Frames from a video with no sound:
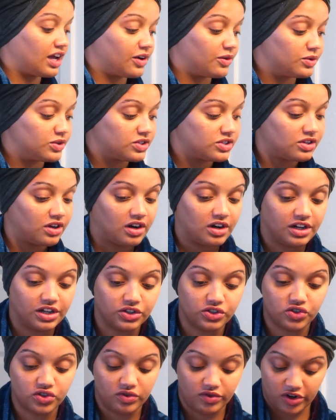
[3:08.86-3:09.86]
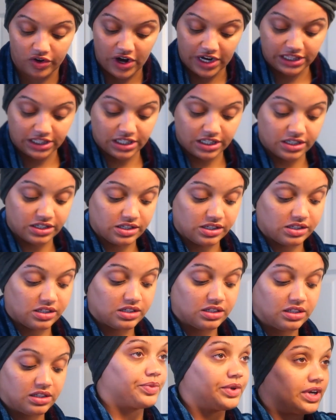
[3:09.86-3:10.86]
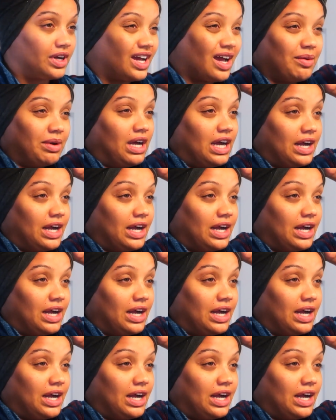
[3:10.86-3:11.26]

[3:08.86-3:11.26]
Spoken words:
I was starting to regret this, but I'm